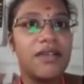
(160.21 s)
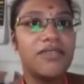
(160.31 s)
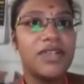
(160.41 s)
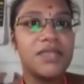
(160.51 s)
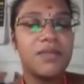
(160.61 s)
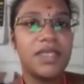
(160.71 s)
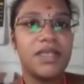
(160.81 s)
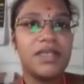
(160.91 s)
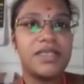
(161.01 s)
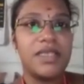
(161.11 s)
First
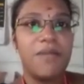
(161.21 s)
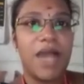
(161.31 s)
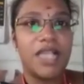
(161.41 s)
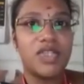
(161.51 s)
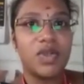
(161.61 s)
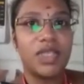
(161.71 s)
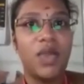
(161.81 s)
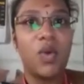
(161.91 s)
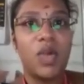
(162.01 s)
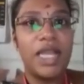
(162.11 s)
method is the batch or the
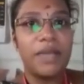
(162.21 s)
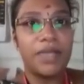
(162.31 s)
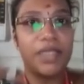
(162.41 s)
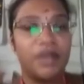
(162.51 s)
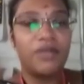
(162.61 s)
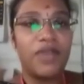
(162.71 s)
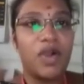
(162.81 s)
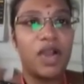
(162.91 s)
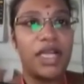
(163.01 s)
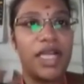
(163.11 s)
holding method, we
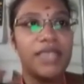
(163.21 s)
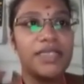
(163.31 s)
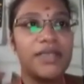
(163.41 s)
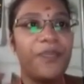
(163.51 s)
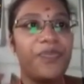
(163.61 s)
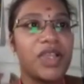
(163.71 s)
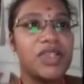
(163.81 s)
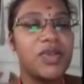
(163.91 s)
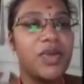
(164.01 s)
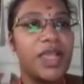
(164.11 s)
call it as.
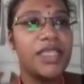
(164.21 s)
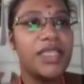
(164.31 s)
So in